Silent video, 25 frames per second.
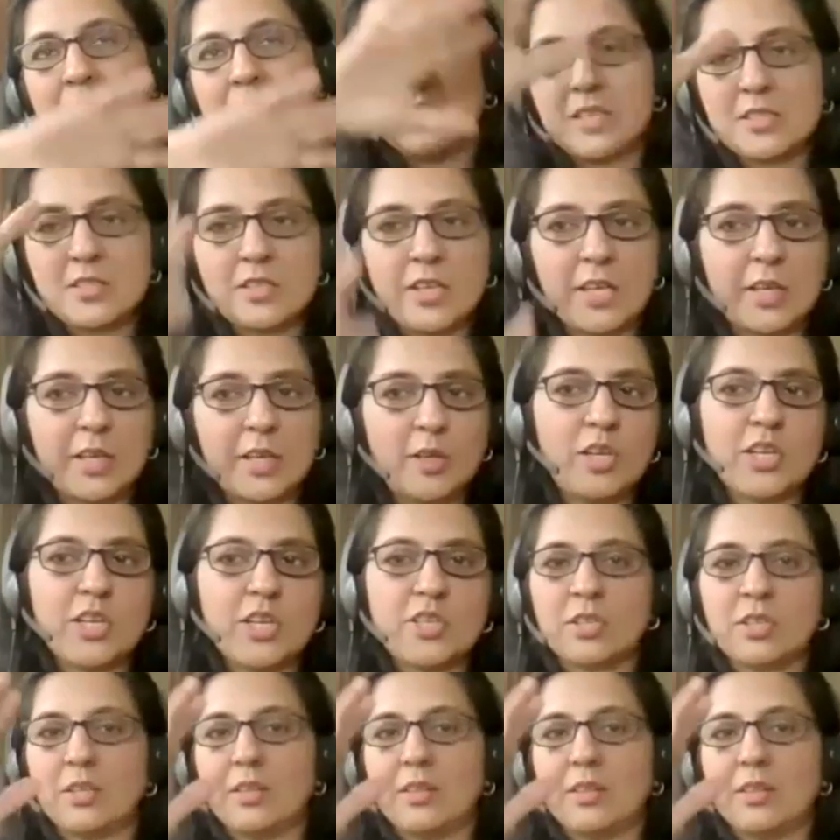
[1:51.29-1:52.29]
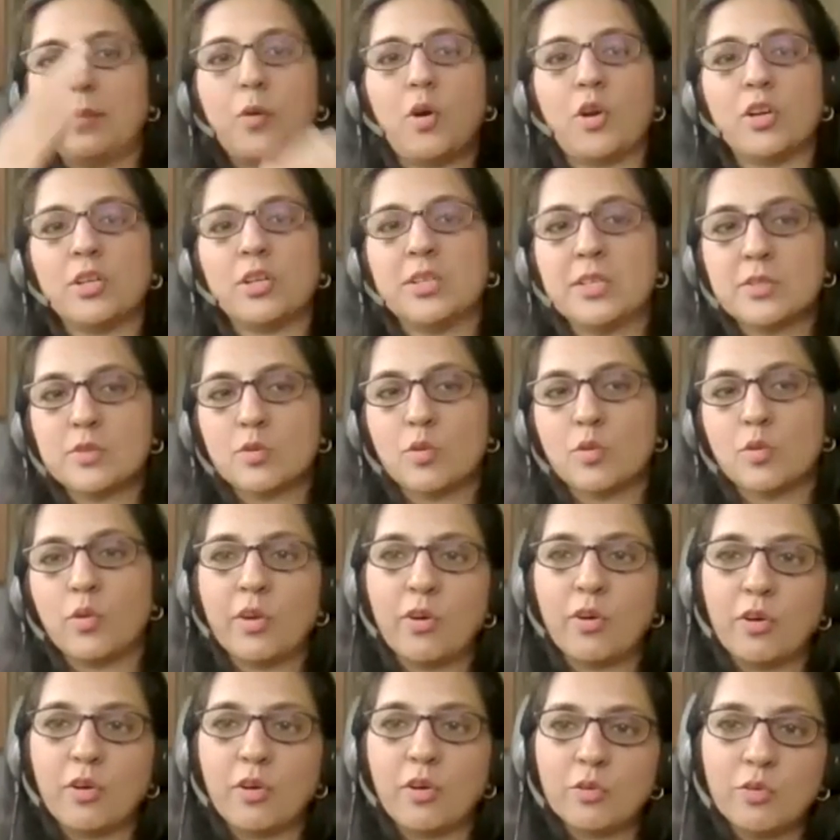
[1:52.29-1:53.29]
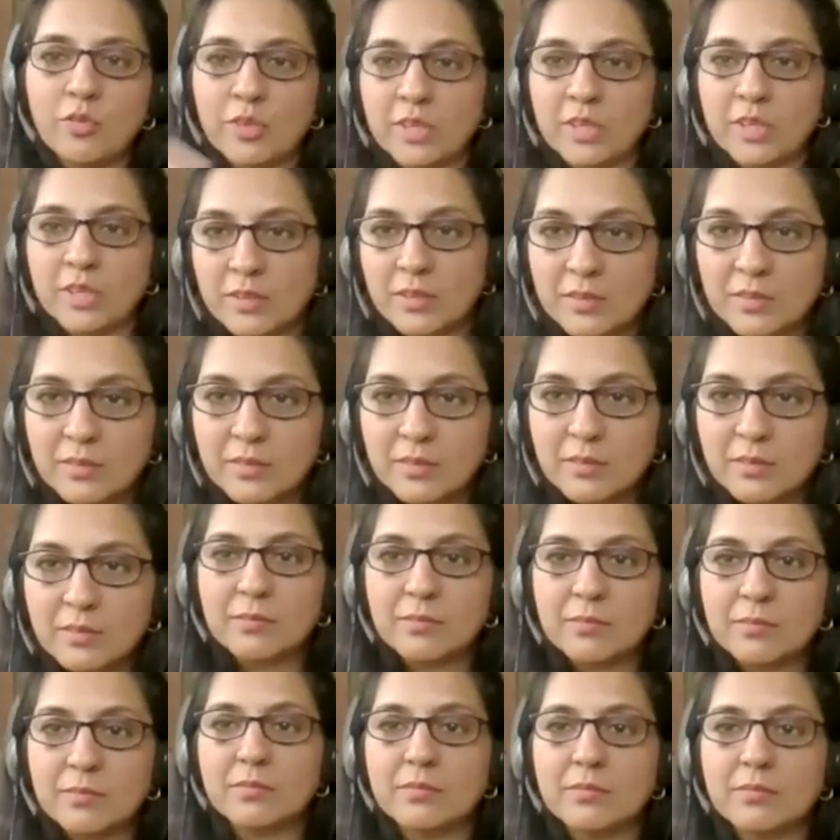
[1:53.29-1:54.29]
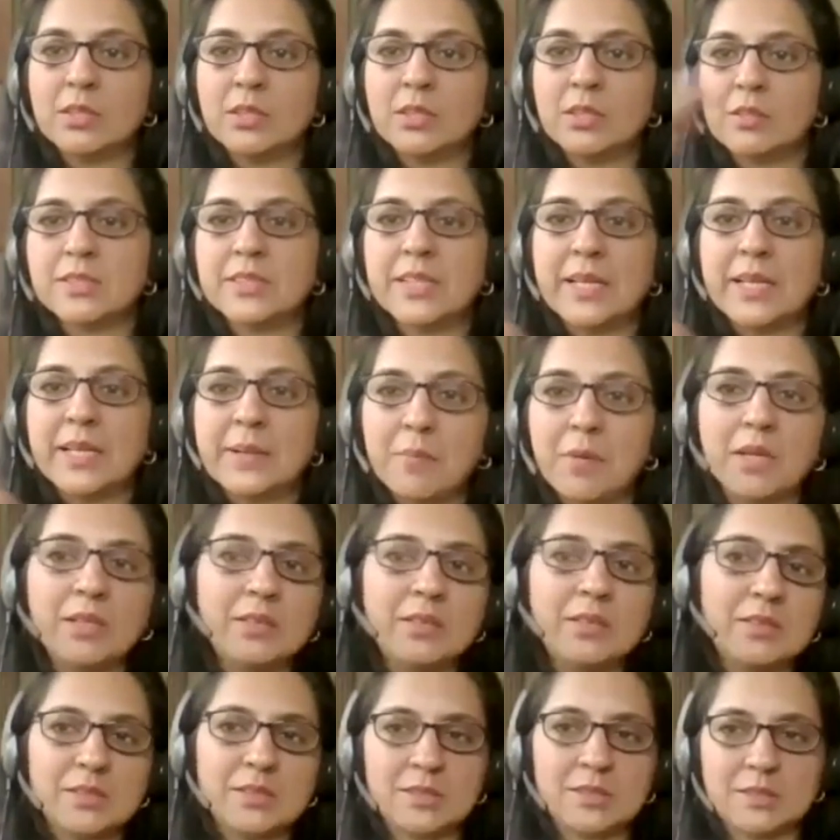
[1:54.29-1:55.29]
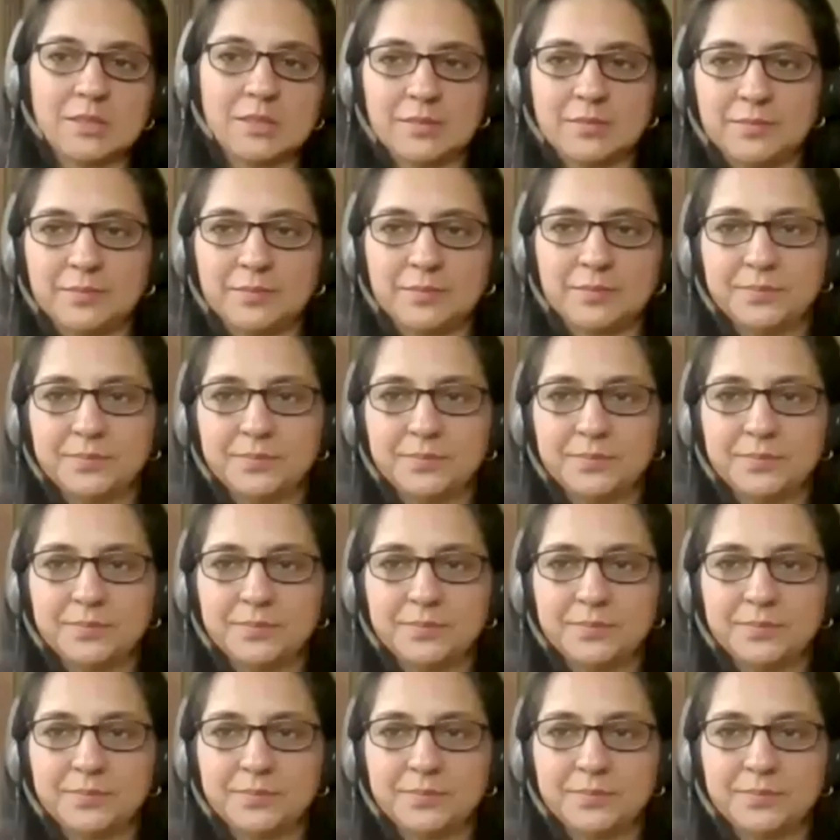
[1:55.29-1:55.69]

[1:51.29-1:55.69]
dysregulation in the body is going on over years and months.